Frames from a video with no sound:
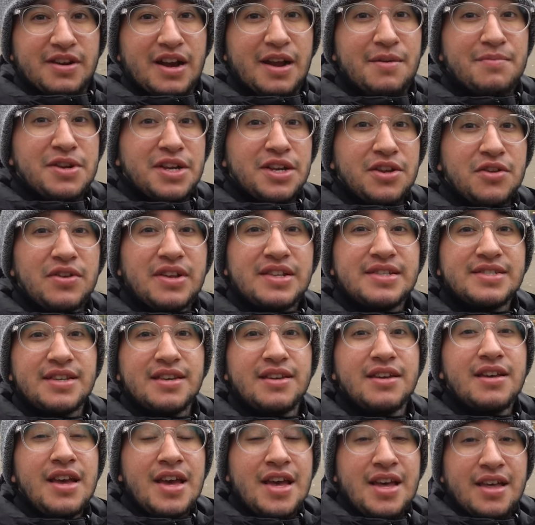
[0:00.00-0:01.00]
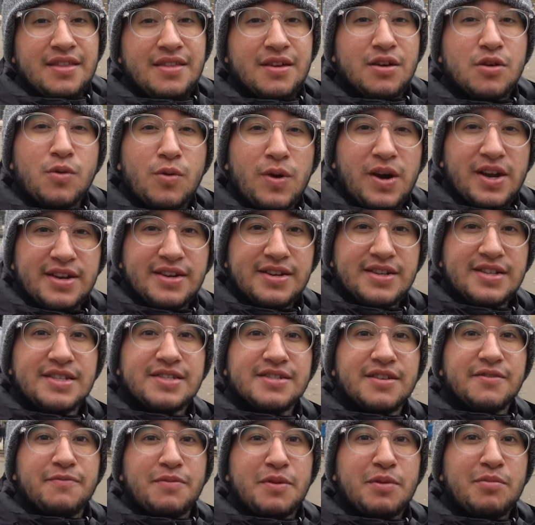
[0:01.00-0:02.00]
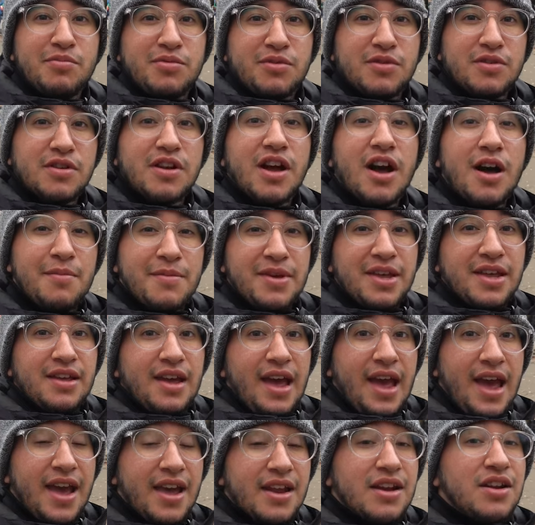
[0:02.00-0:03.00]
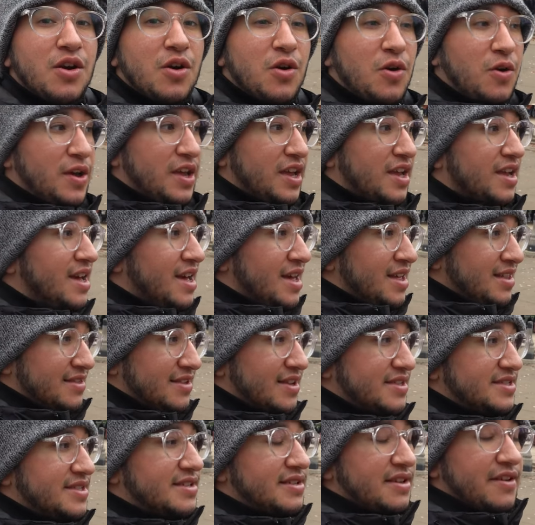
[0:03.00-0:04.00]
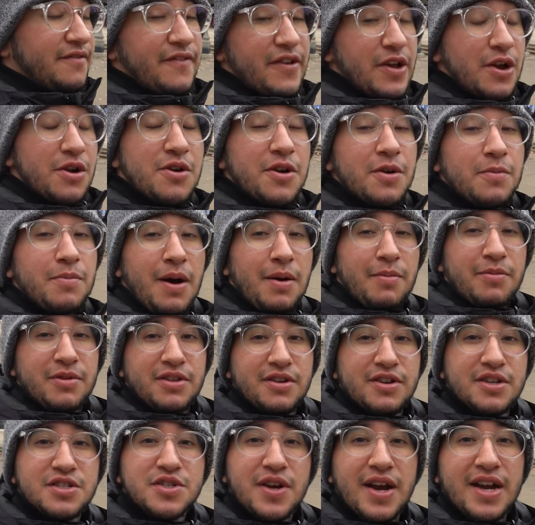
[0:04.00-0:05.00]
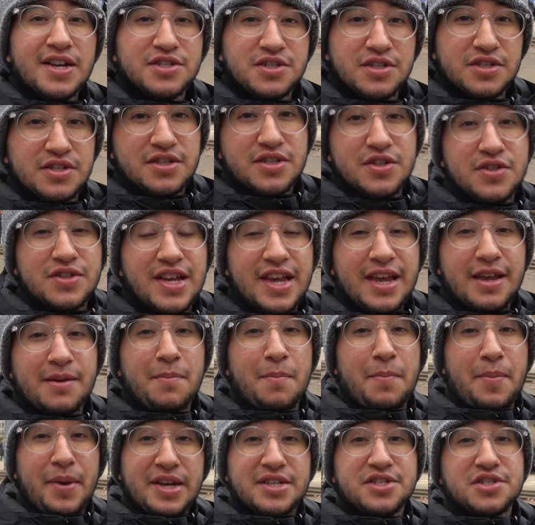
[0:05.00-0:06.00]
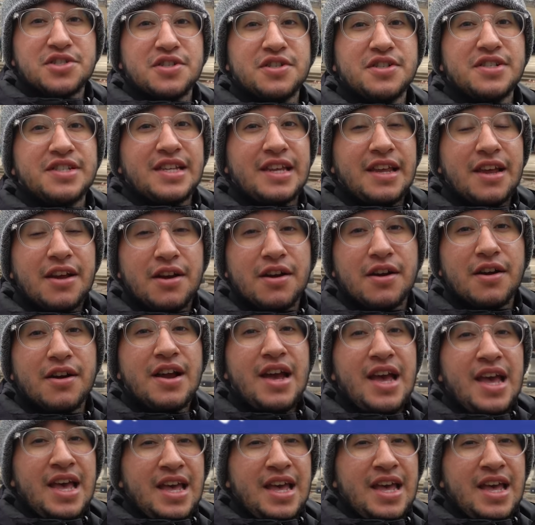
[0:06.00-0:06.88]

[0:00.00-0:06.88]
I mean, you can see the quantities of people coming and going. This is a very popular attraction to take pictures here.